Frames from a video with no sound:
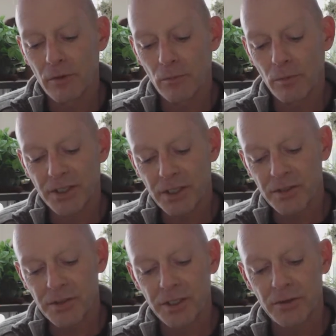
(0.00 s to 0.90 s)
what's
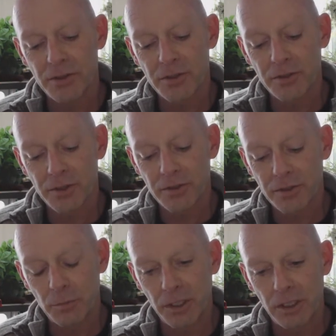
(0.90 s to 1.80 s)
considered
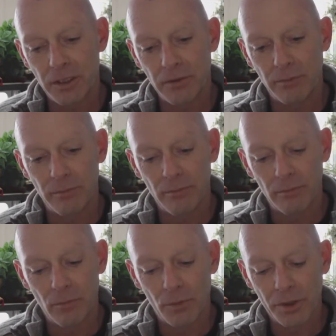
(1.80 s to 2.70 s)
to be
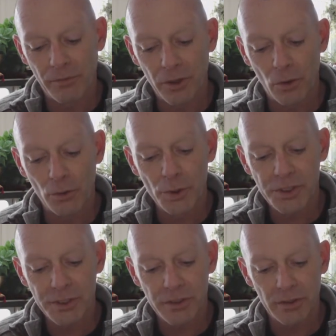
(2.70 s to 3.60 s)
one of the
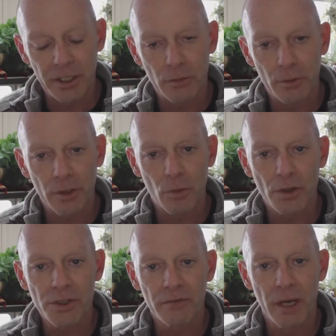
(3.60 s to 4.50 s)
oldest literary
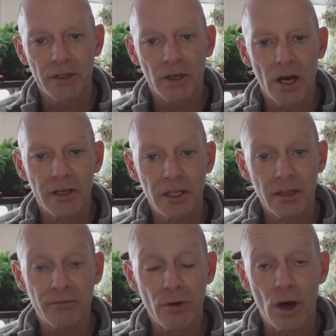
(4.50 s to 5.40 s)
works of mankind,
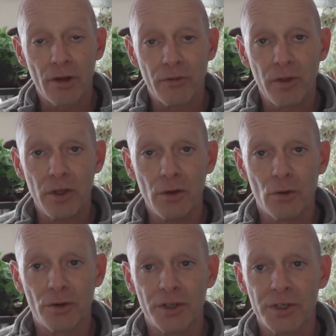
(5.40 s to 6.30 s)
if not the
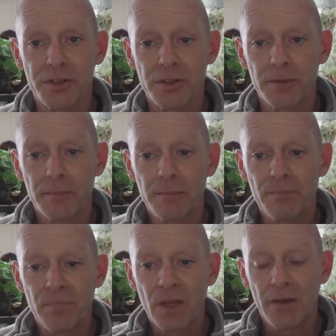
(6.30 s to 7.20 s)
oldest,
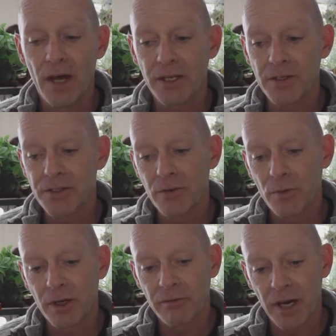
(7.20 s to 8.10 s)
and that is the
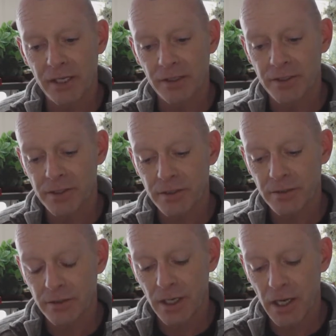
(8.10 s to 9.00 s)
Rig
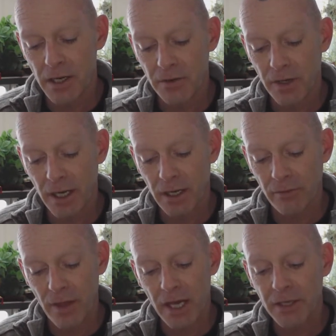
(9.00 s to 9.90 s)
Vedas, and
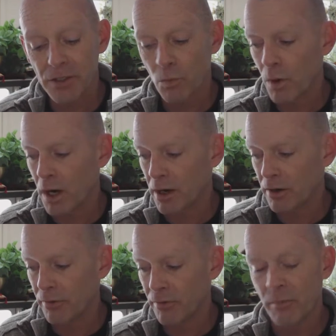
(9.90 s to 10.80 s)
that is
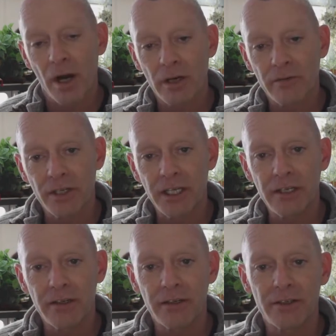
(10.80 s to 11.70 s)
where the Bhagavad
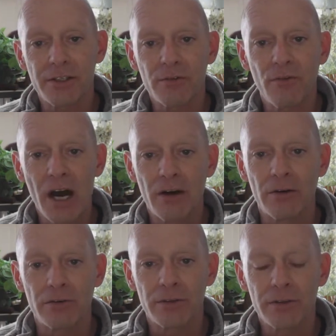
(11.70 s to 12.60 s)
Gita is
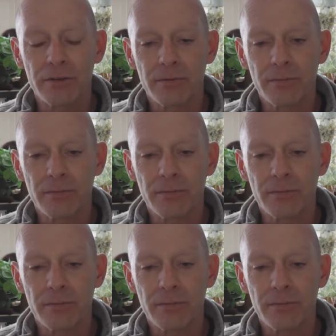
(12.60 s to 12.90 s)
found.